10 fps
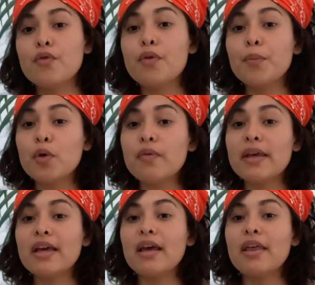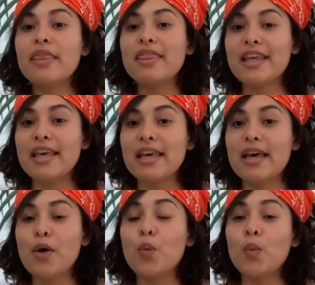removing
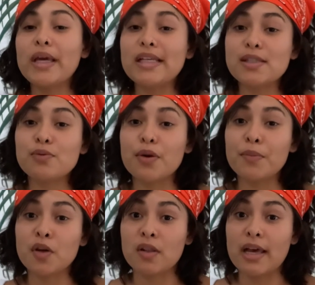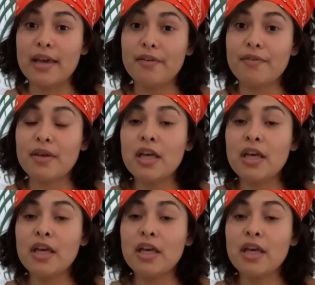the weeds from your life,